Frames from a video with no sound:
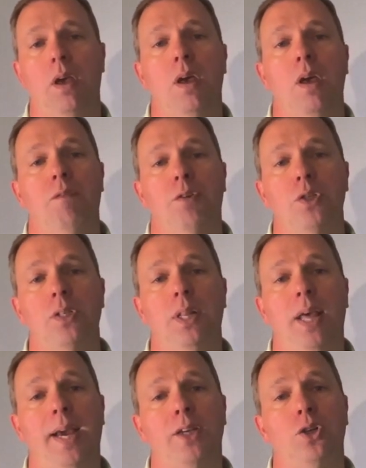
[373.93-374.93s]
For
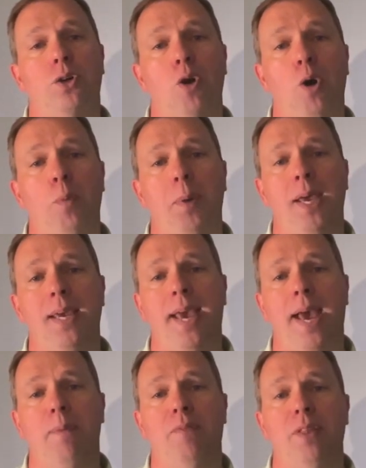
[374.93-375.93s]
Select, your copay
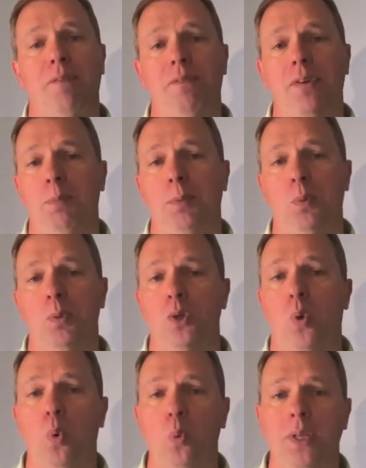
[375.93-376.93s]
cap for the family was
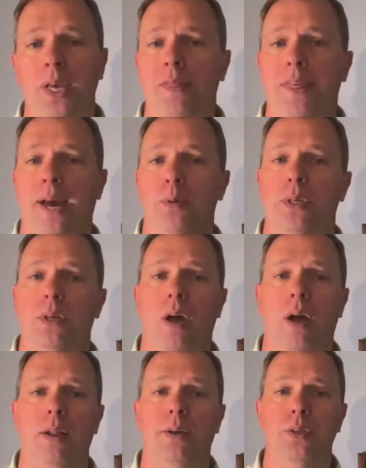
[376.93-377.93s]
only
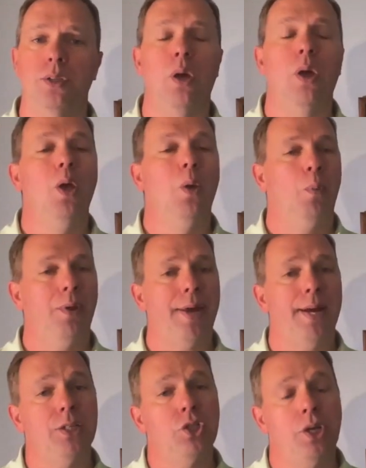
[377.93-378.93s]
$1,000. Well,
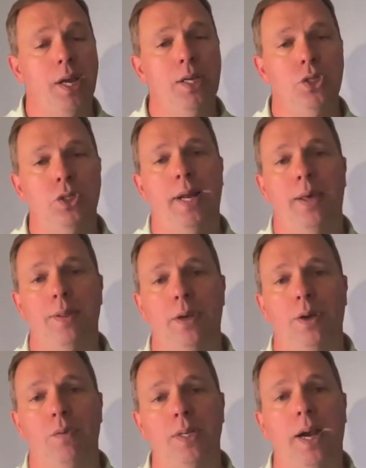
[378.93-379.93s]
that has changed now that
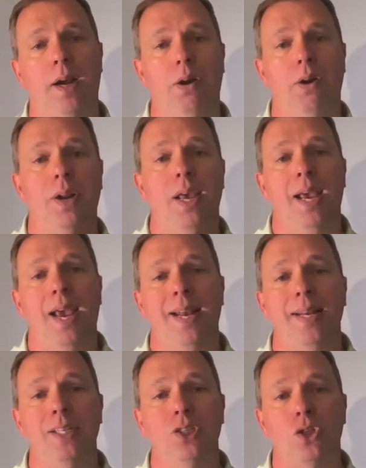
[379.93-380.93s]
you're retired, and
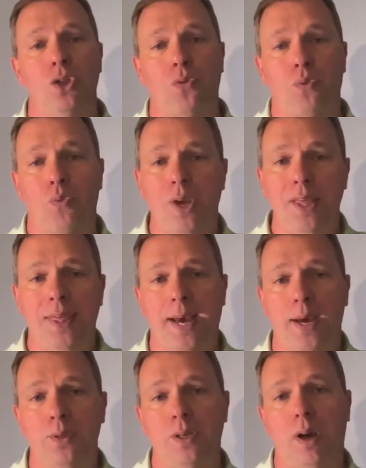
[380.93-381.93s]
it is
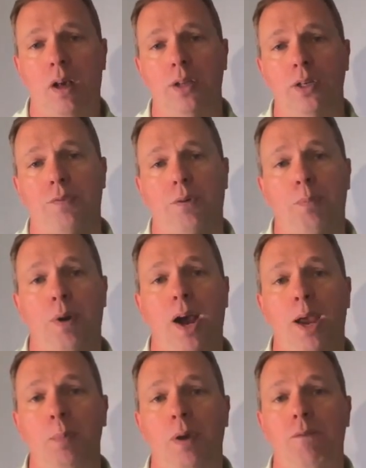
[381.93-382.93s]
$3,000 for
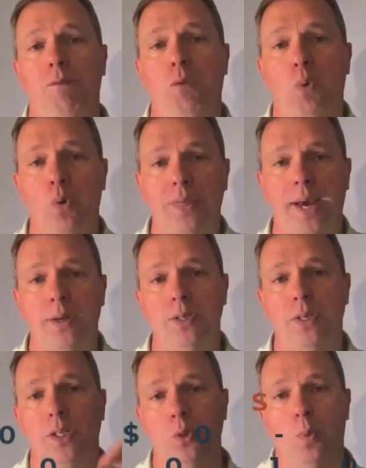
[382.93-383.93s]
Prime and
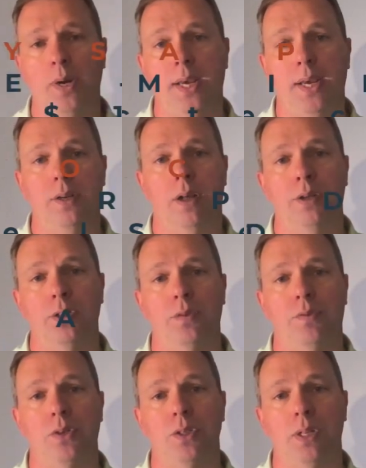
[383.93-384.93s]
$4,028
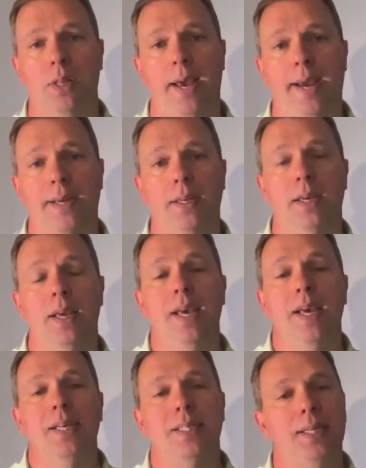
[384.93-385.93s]
for Select.
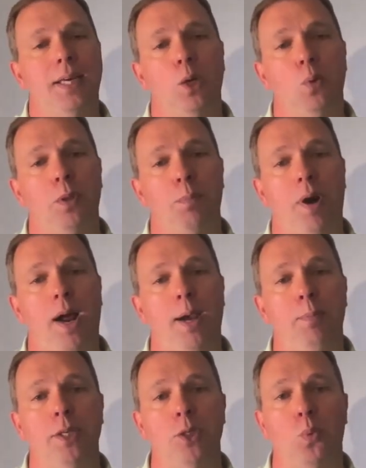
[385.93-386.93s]
Sticking with
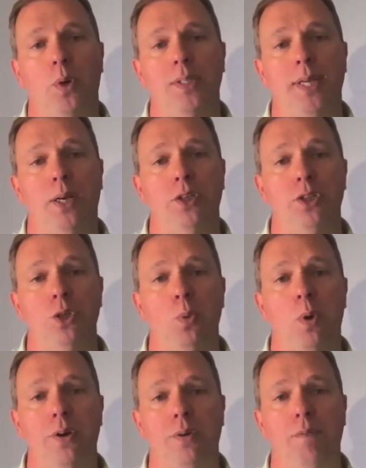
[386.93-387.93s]
Prime, this works out to
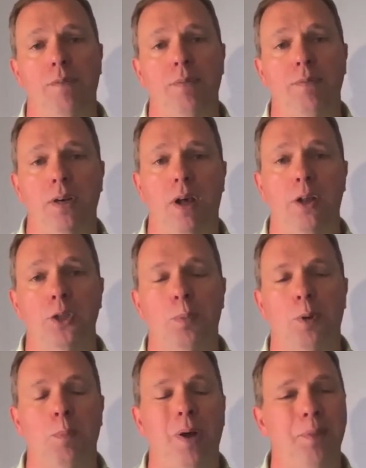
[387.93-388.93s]
$250
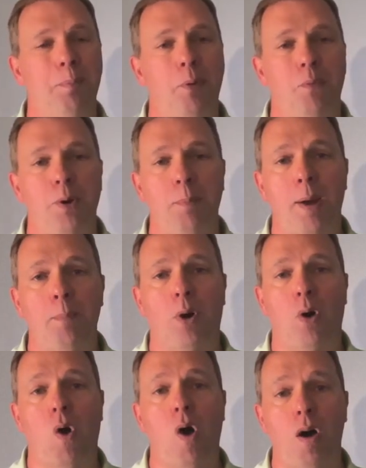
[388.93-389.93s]
per month. But
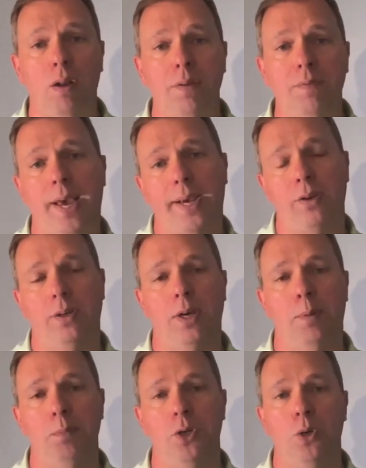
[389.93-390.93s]
remember, all of that could
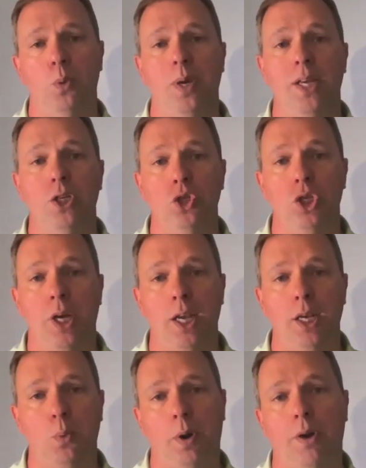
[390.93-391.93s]
come due in
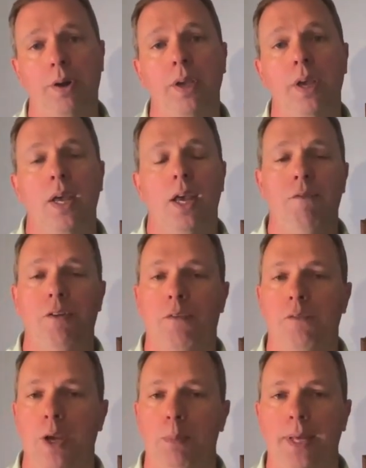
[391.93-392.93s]
January if your
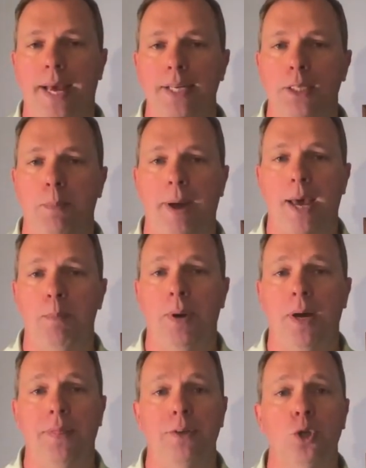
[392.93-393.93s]
family has a bad
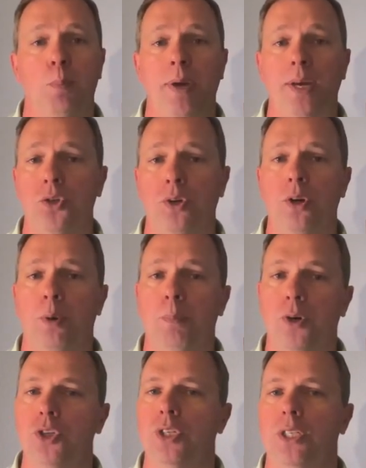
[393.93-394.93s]
month. So make sure your
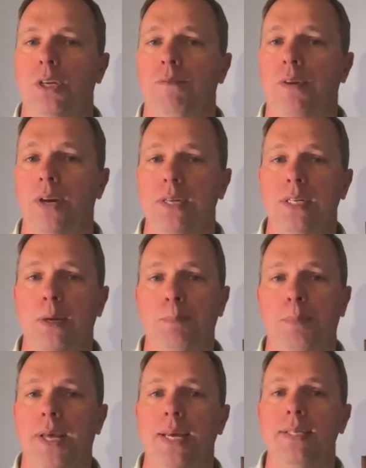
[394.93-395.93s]
emergency fund is in
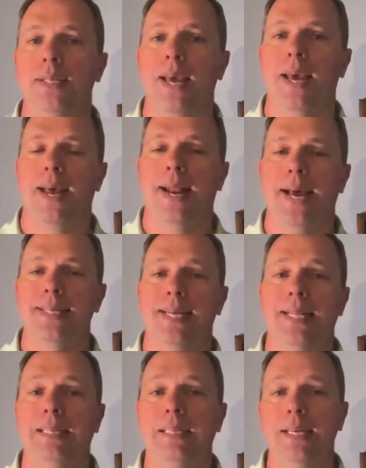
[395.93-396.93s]
place and has
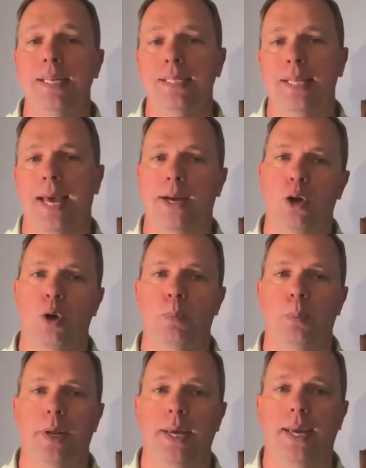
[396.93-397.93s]
at least that
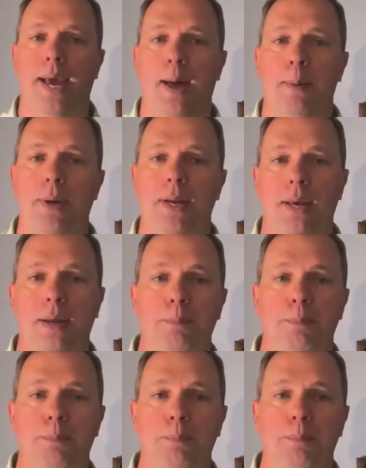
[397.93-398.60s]
copay cap in it.